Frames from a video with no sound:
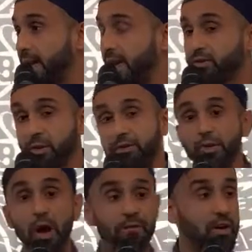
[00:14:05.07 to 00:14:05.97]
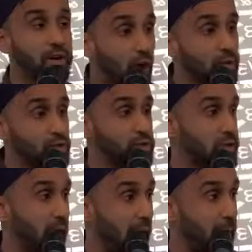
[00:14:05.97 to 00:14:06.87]
And so if you have a culture
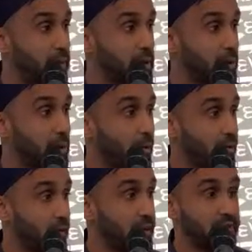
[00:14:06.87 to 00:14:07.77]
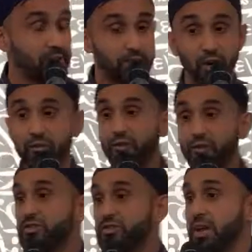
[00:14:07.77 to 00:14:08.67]
gap with your kids, if you're
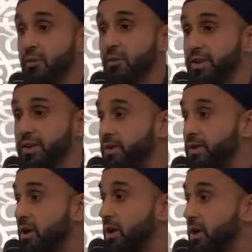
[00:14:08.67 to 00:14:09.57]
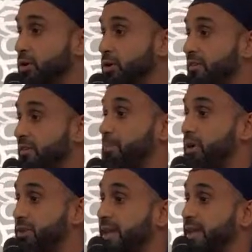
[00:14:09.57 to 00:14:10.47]
first generation, you have a
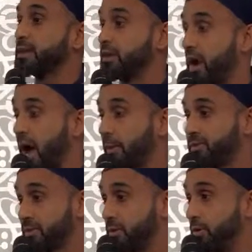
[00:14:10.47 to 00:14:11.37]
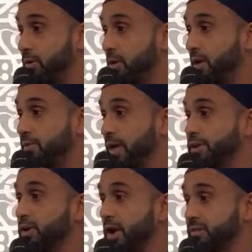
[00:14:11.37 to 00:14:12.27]
particular obstacle that
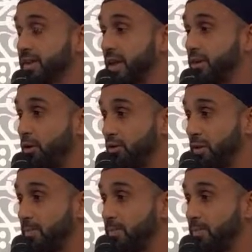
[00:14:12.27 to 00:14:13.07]
you have to get over,